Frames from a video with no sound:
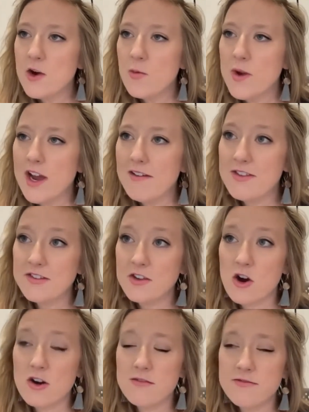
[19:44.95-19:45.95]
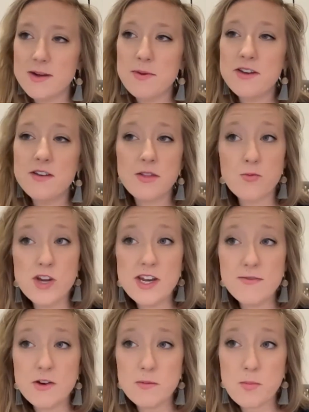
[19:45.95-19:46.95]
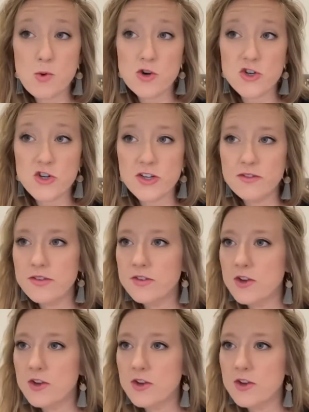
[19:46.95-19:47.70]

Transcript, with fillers: We have this carved up into three different portions.